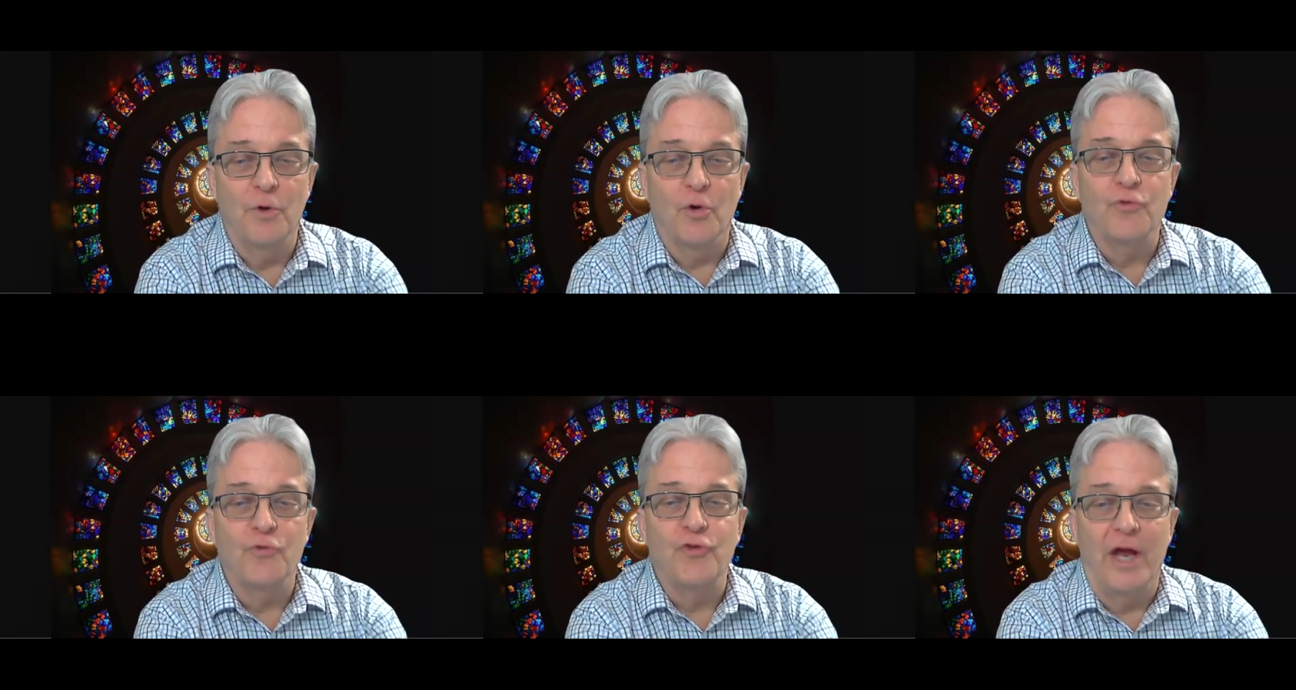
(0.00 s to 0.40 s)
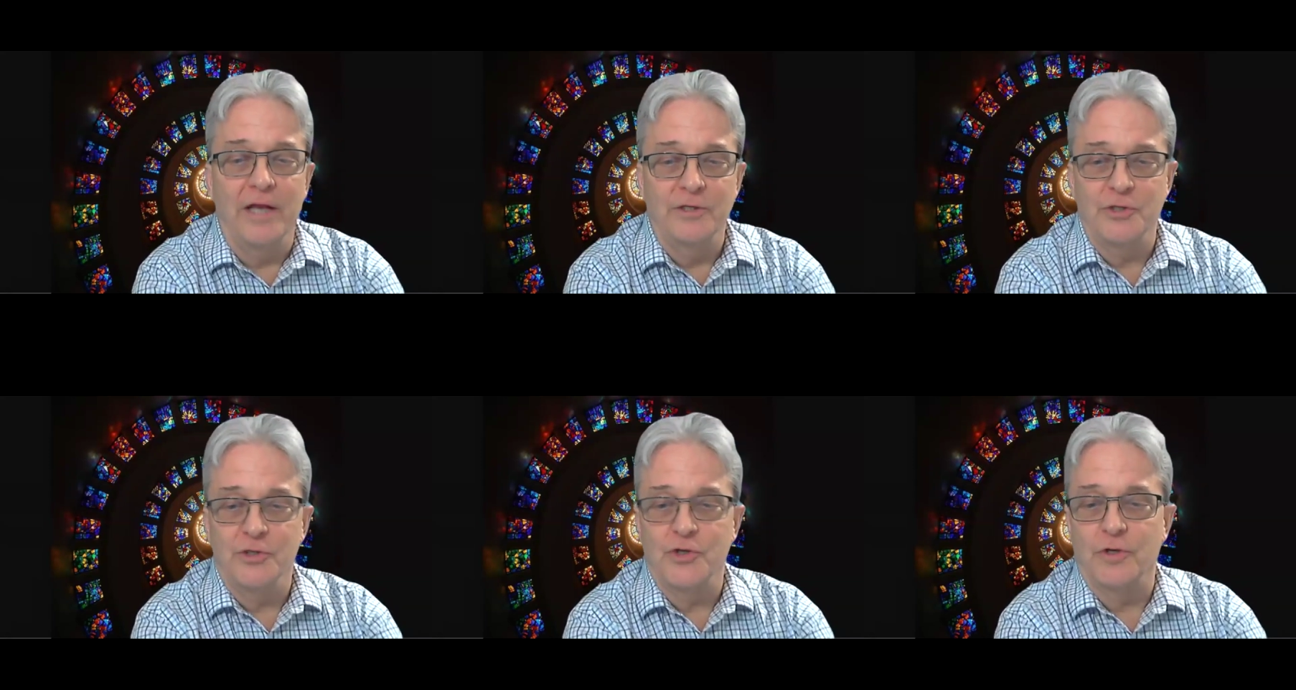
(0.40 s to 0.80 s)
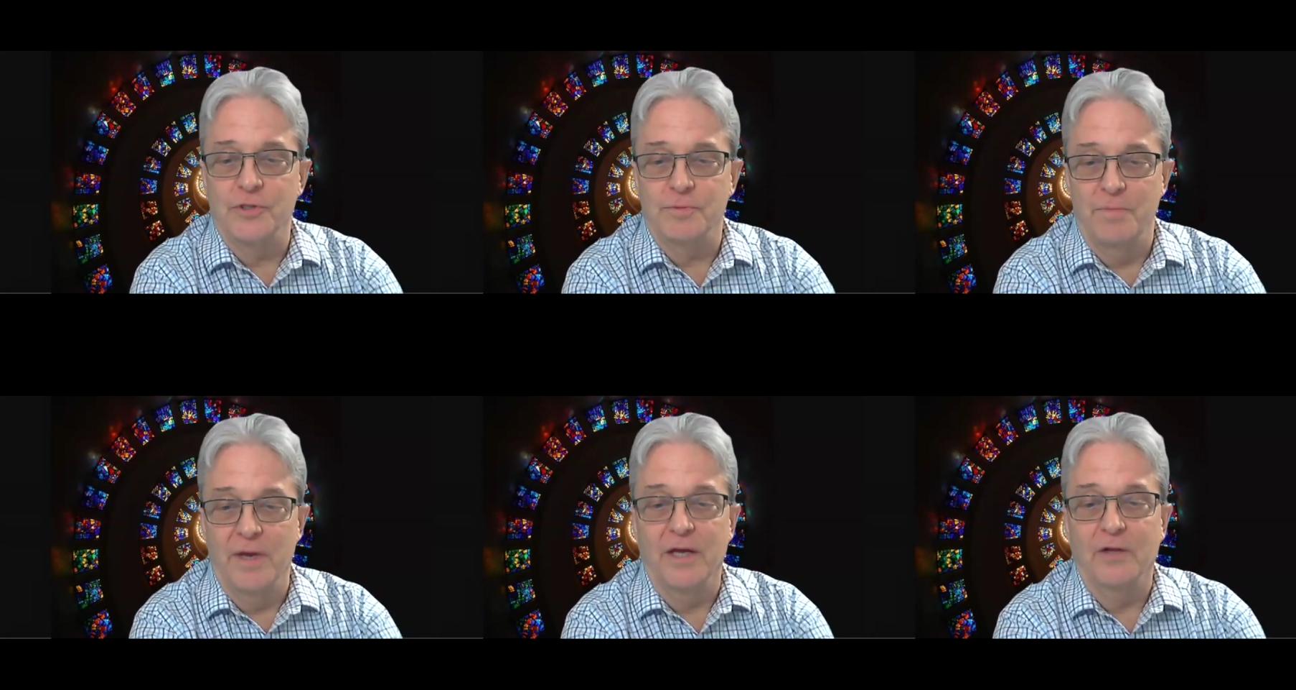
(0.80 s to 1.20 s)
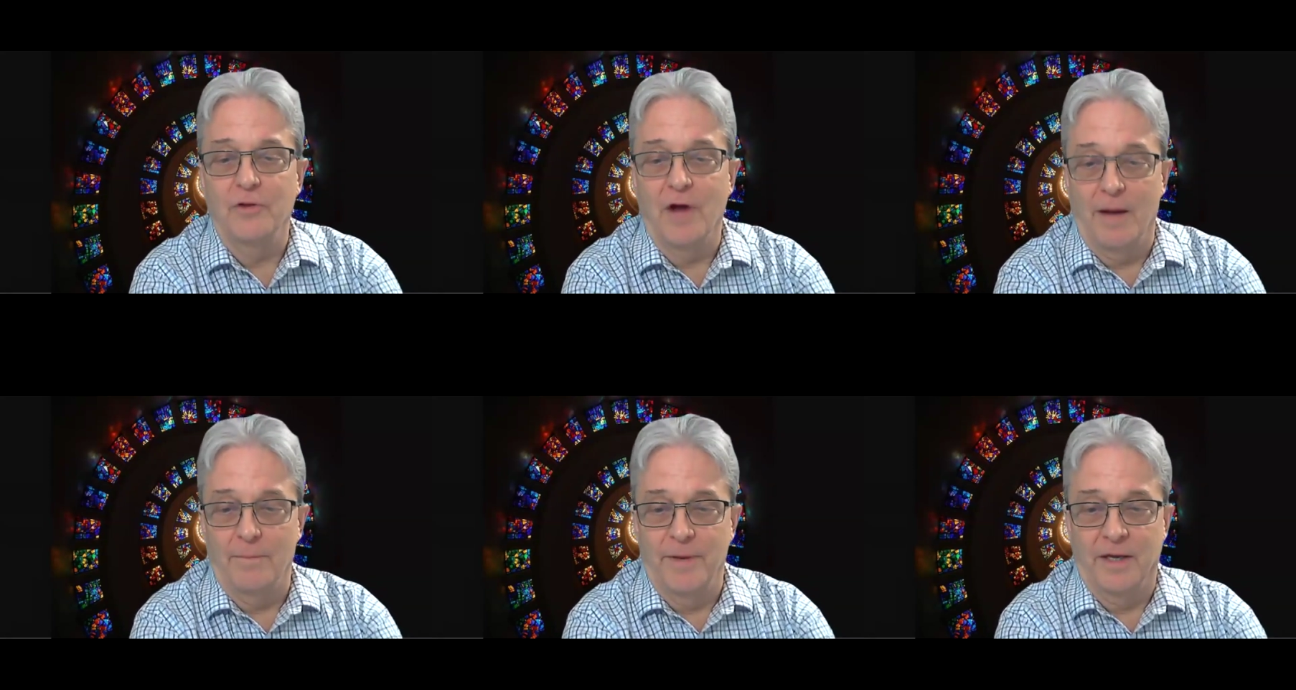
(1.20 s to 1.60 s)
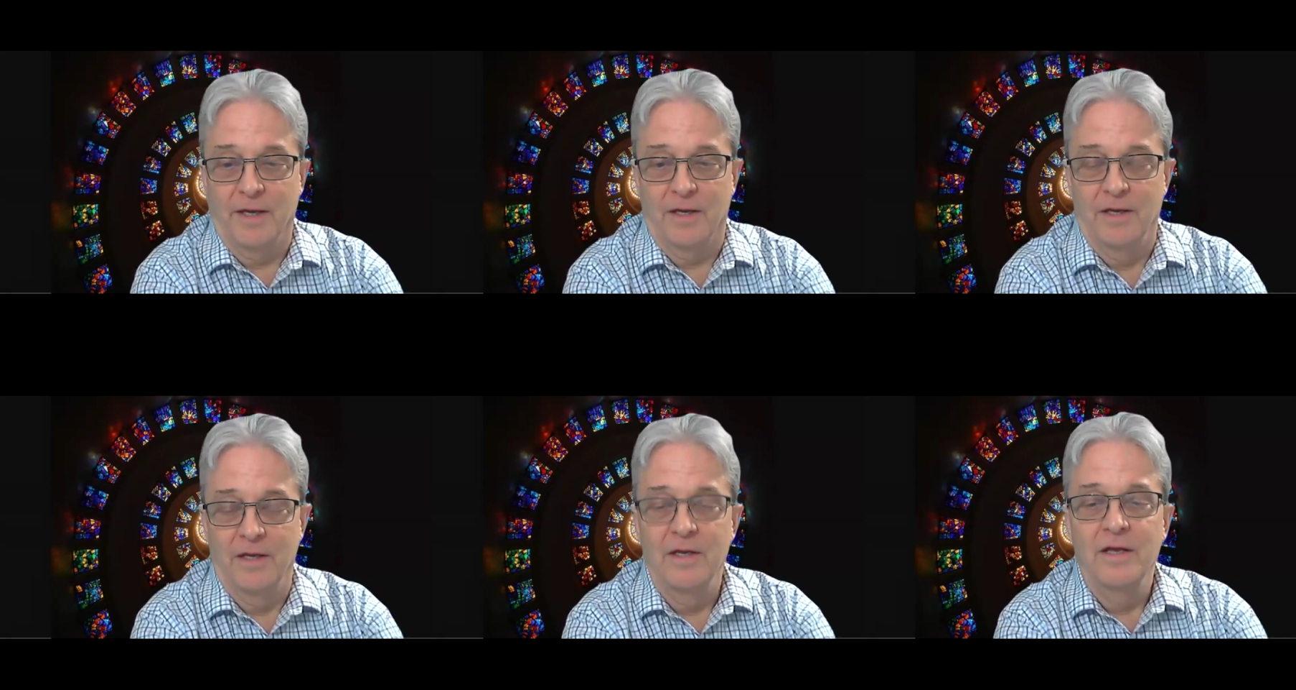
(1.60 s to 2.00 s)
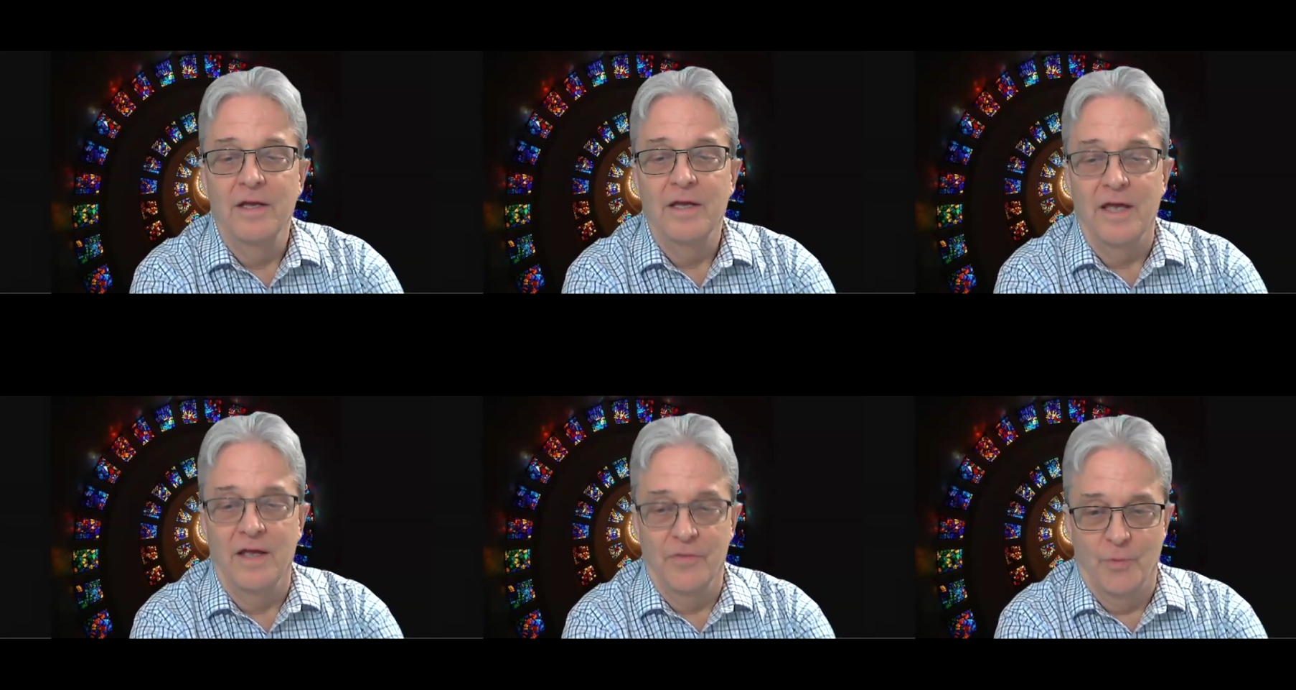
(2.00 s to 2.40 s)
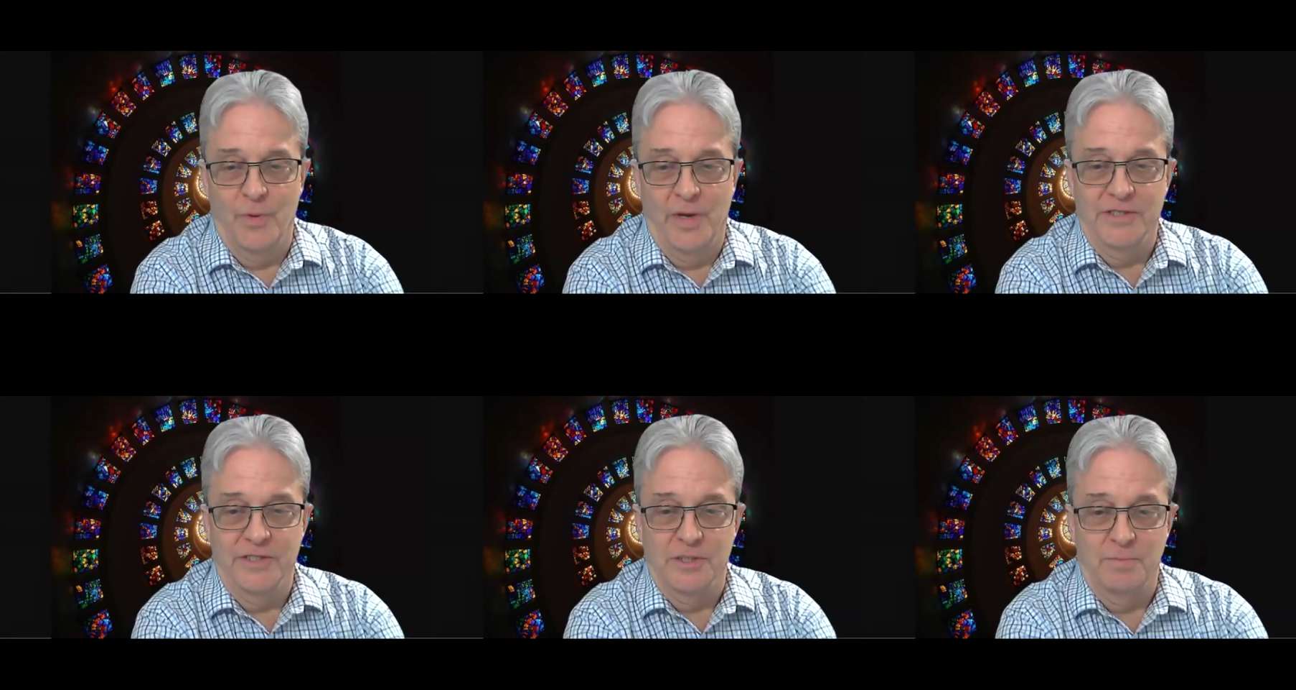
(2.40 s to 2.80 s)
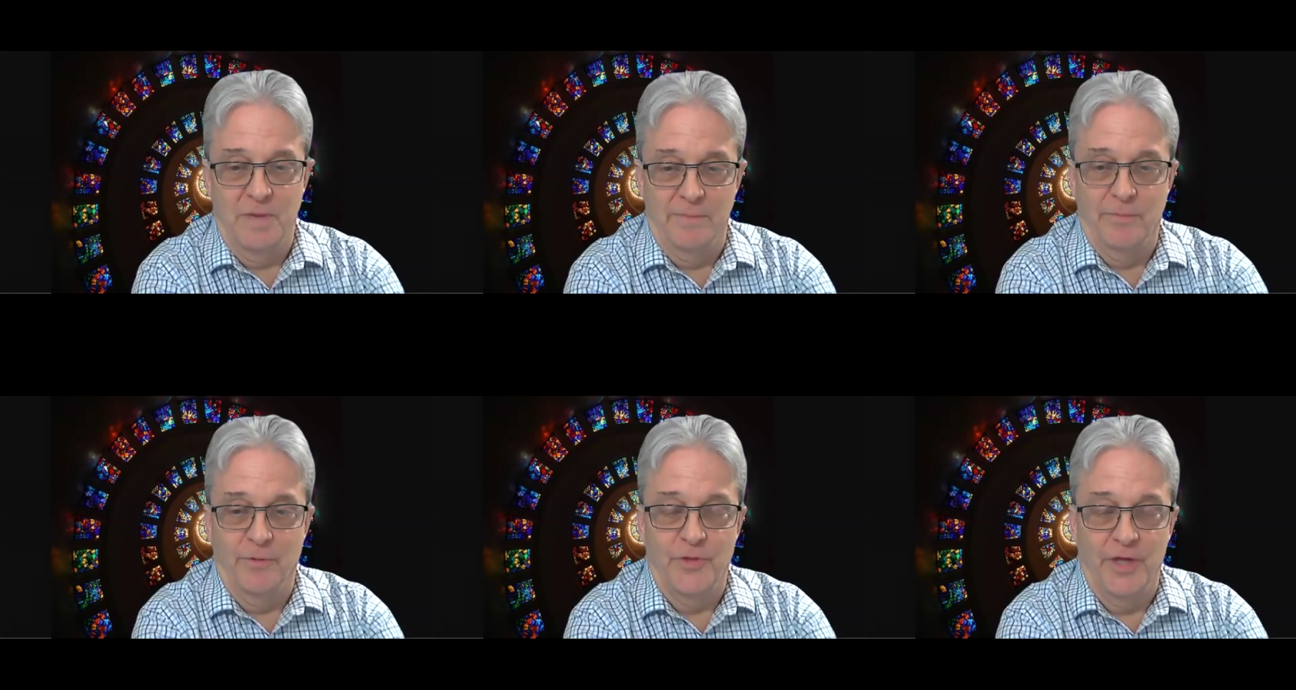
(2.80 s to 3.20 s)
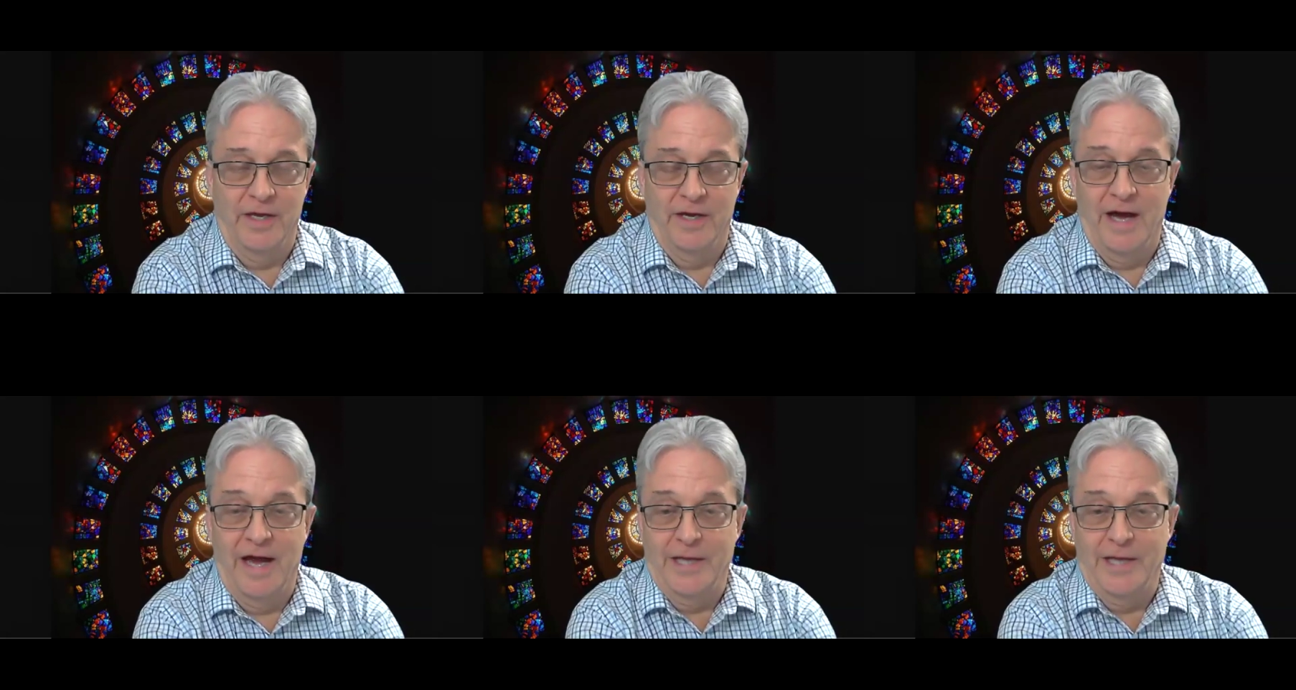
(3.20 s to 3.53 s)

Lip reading: earth changes are as big a topic in the readings as people think.